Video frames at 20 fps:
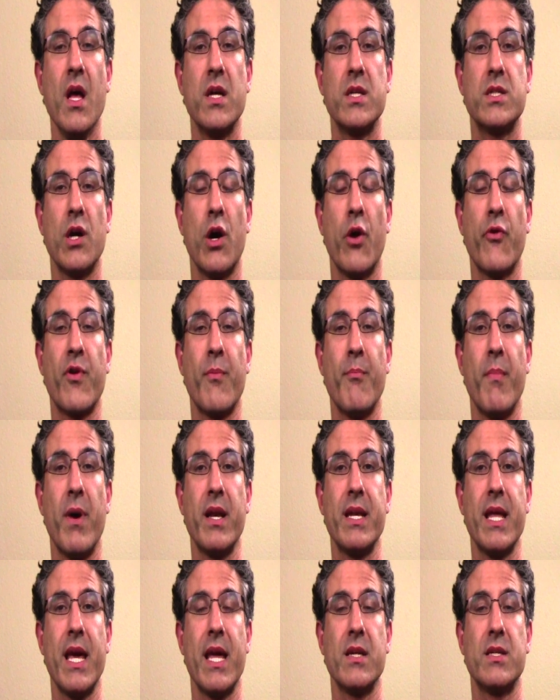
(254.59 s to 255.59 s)
So from
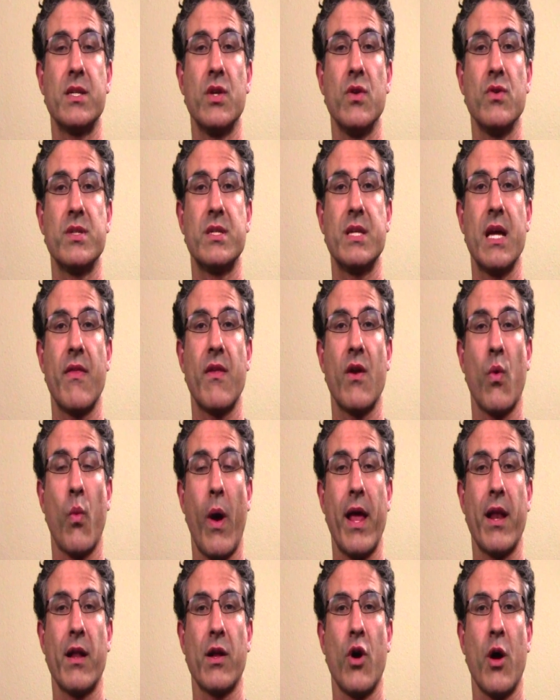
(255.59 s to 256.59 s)
Monday to Tuesday, their
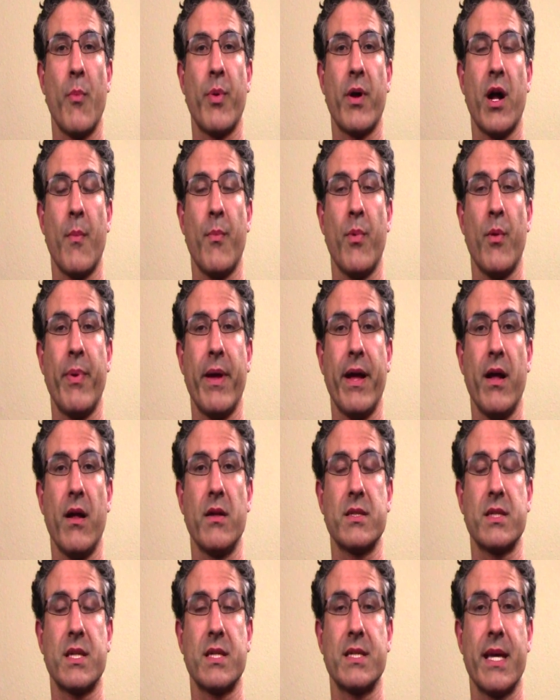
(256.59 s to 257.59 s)
weight will go up a couple
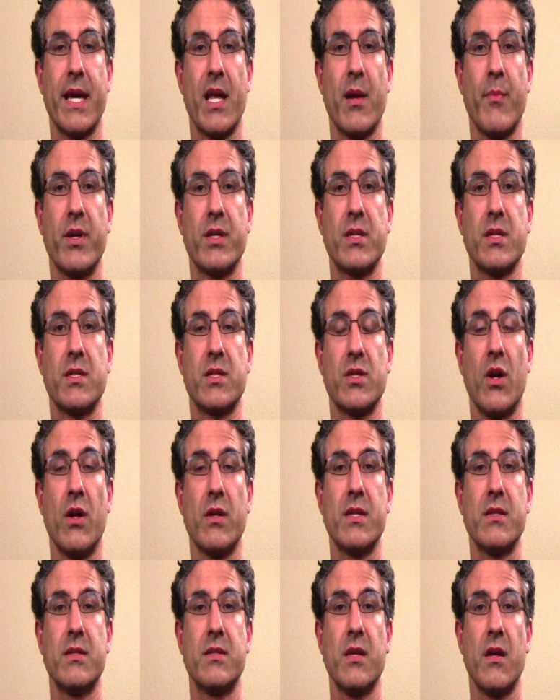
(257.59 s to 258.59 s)
pounds because they had a bunch of
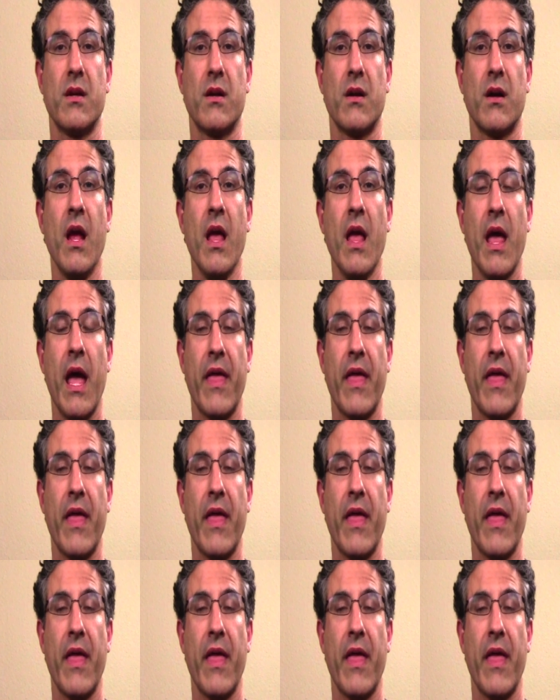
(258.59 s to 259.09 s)
salt at dinner,